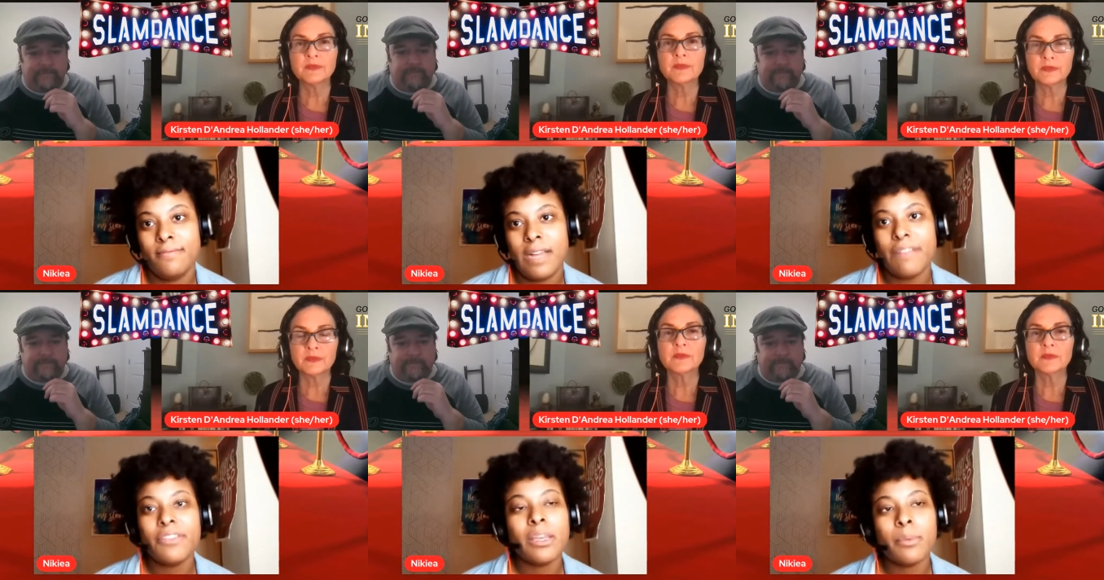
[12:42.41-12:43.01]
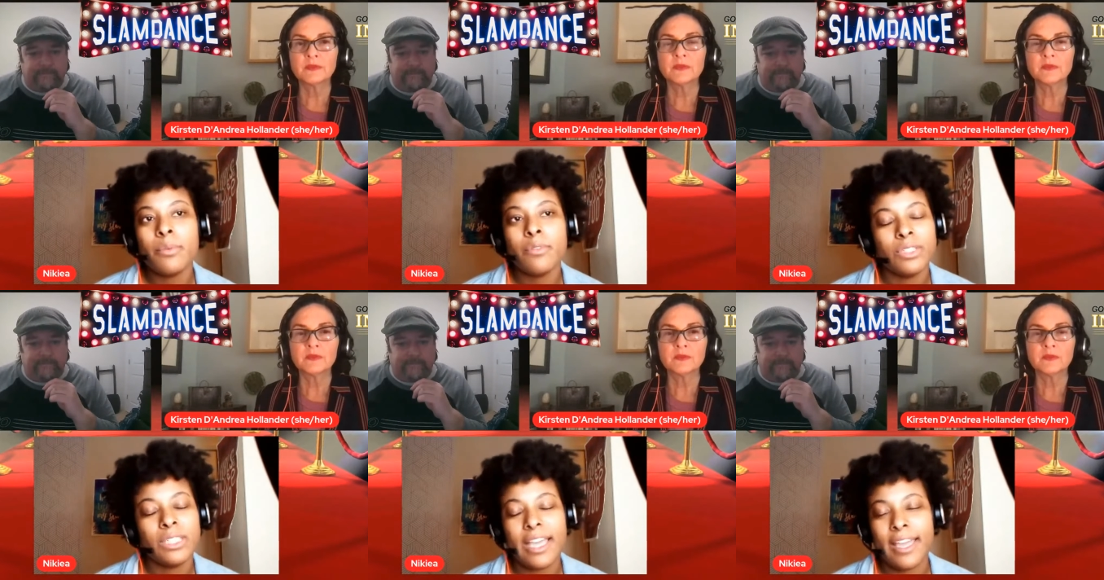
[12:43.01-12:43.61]
Speaker 1: I feel like we were
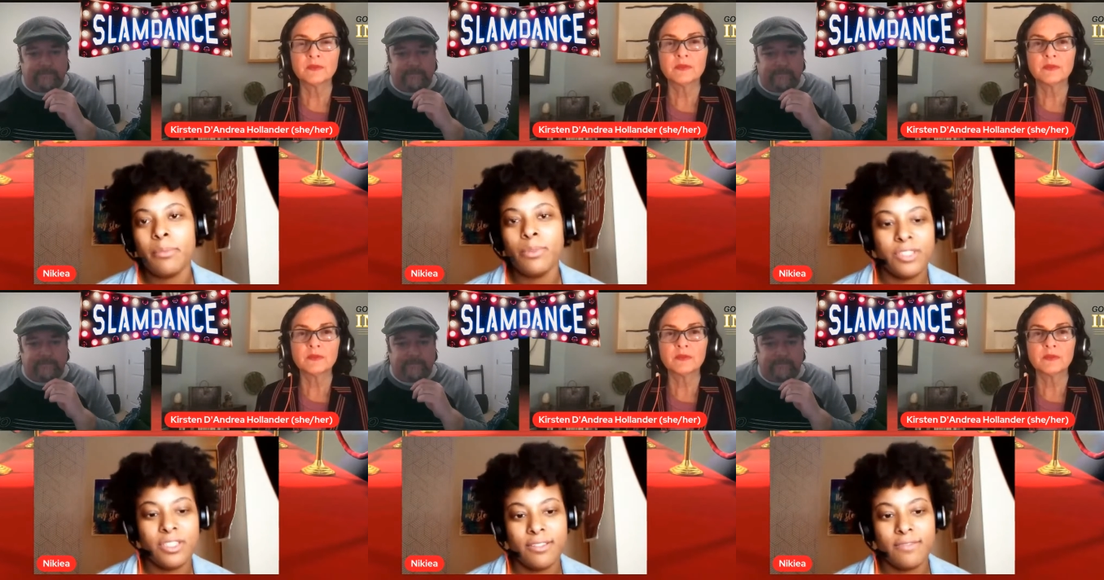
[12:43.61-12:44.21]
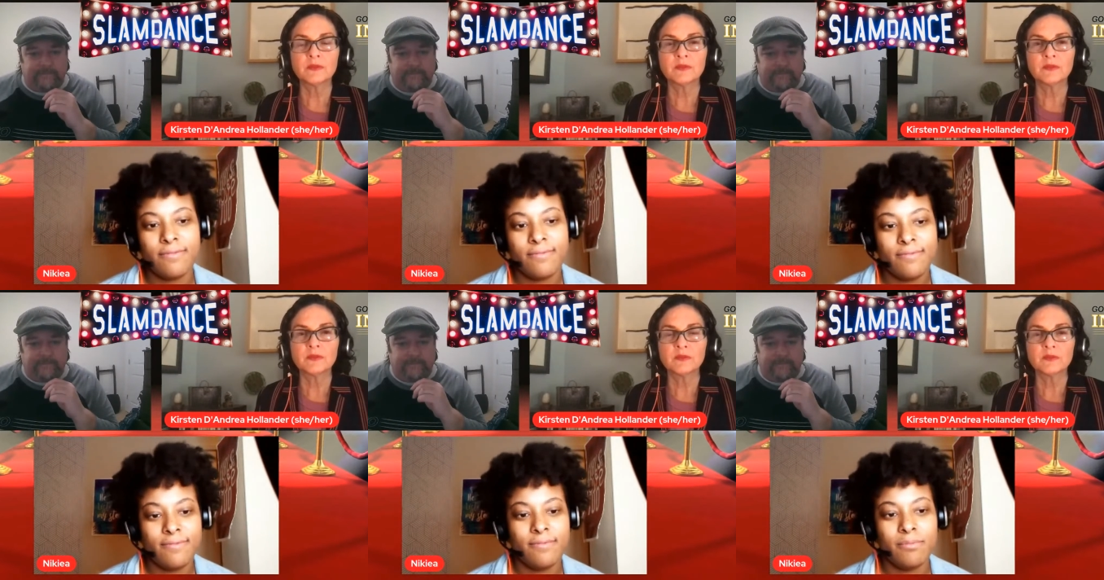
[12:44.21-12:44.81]
really able to
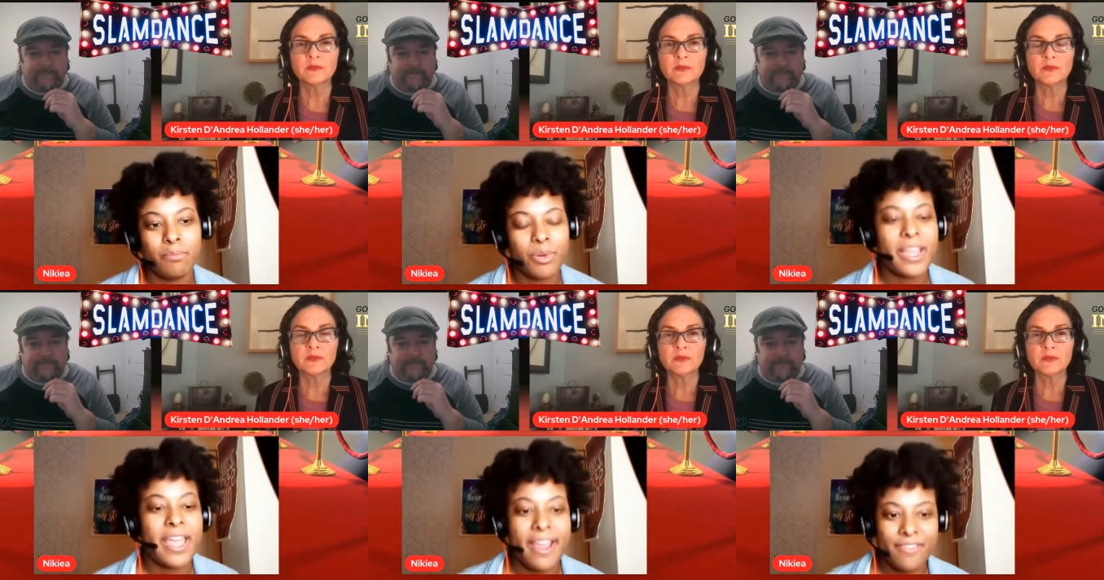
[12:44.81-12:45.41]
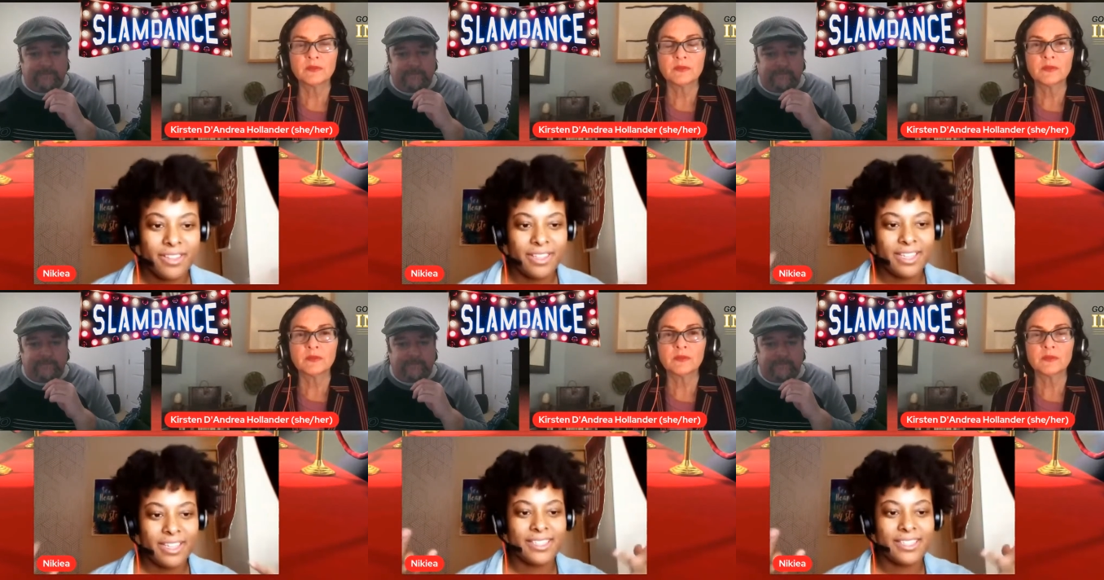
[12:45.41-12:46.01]
bring everything
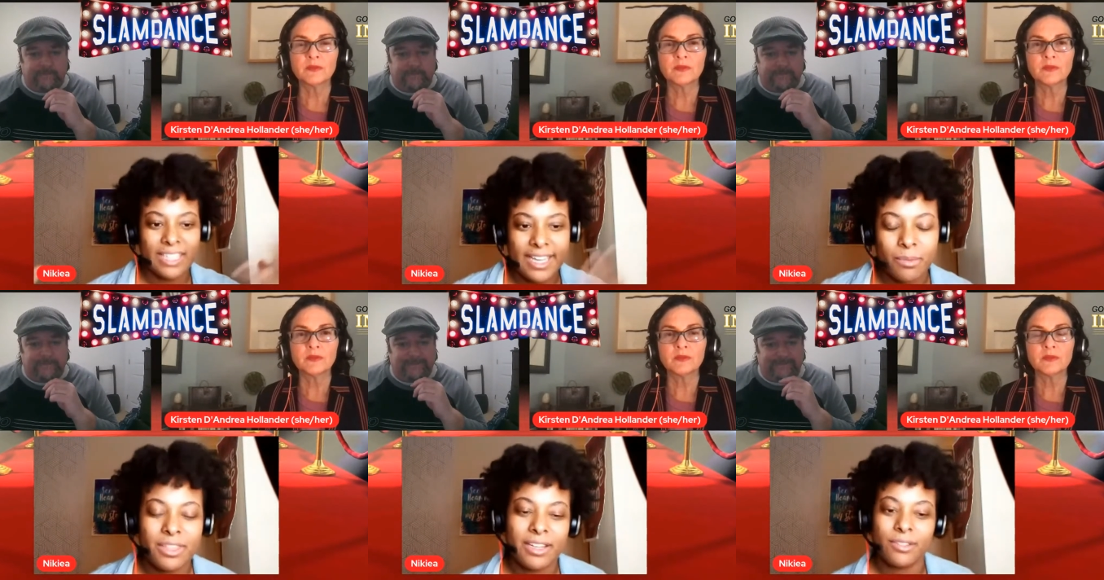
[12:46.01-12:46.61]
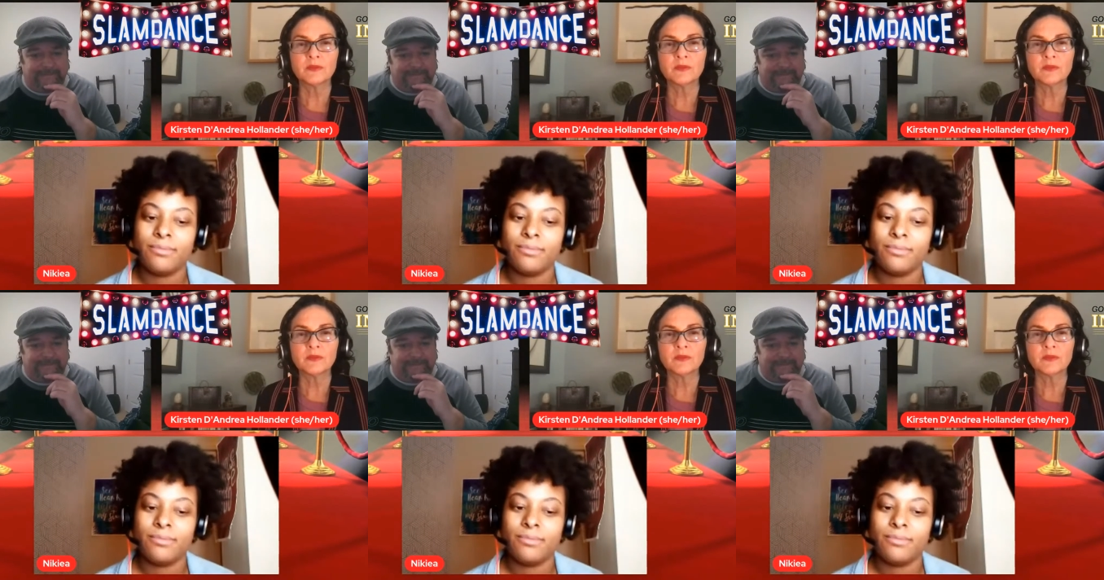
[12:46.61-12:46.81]
to light without